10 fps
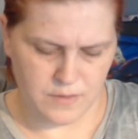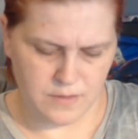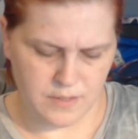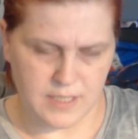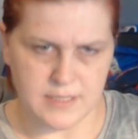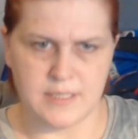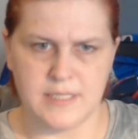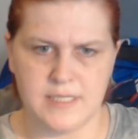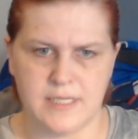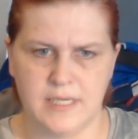because it's
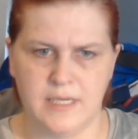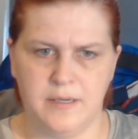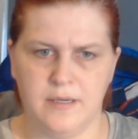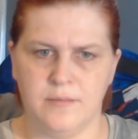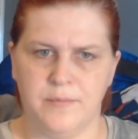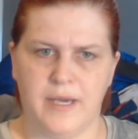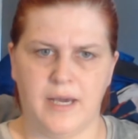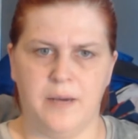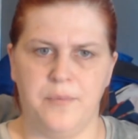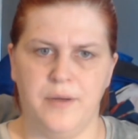easy to pick
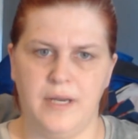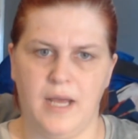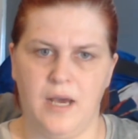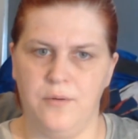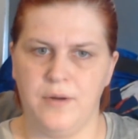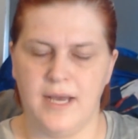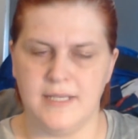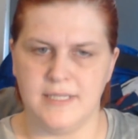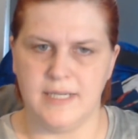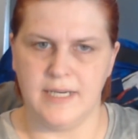up, put down
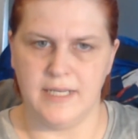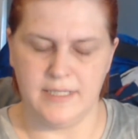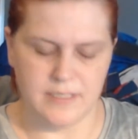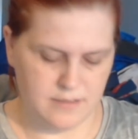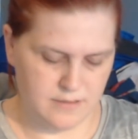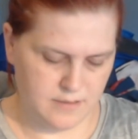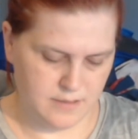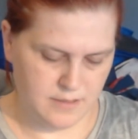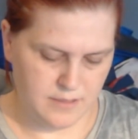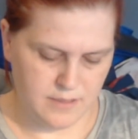as needed.
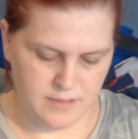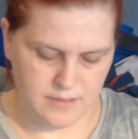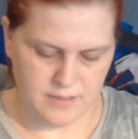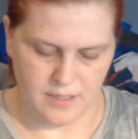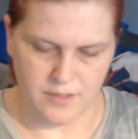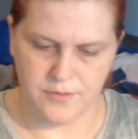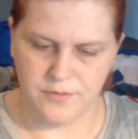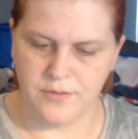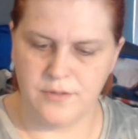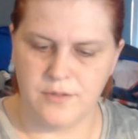
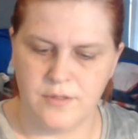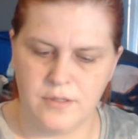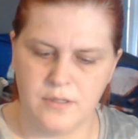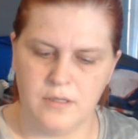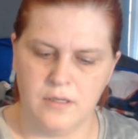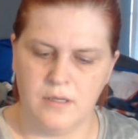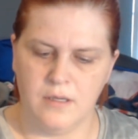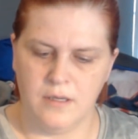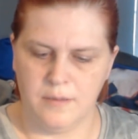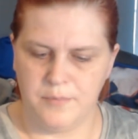So,
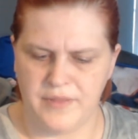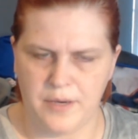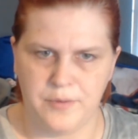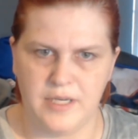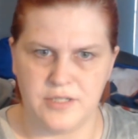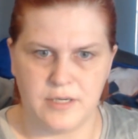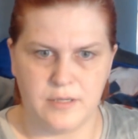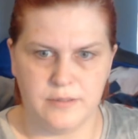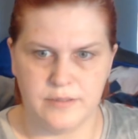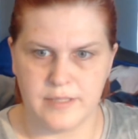put that one there so I
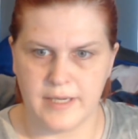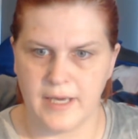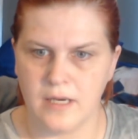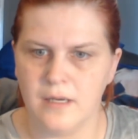don't lose it again.